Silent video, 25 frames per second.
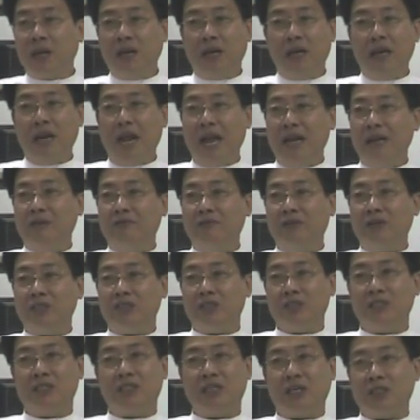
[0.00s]
Language
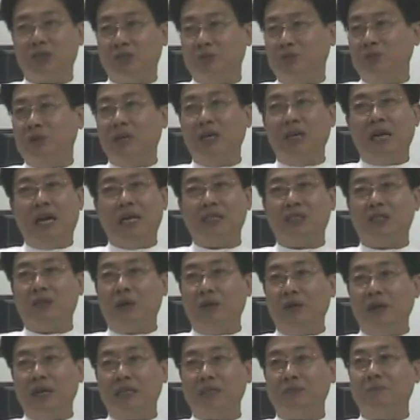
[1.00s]
is such, as
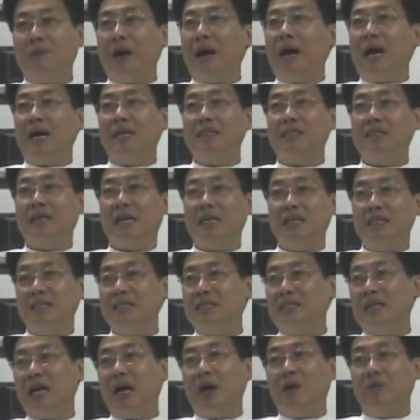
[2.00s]
long as Bahasa
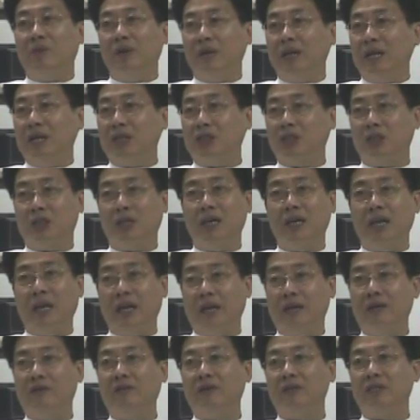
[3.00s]
is our national
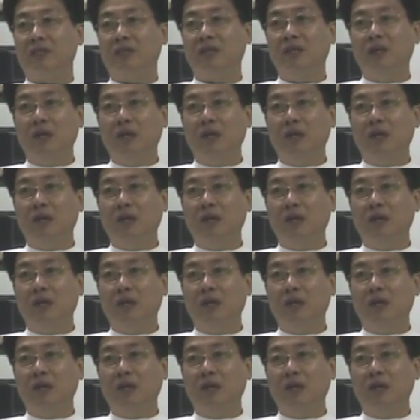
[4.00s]
language,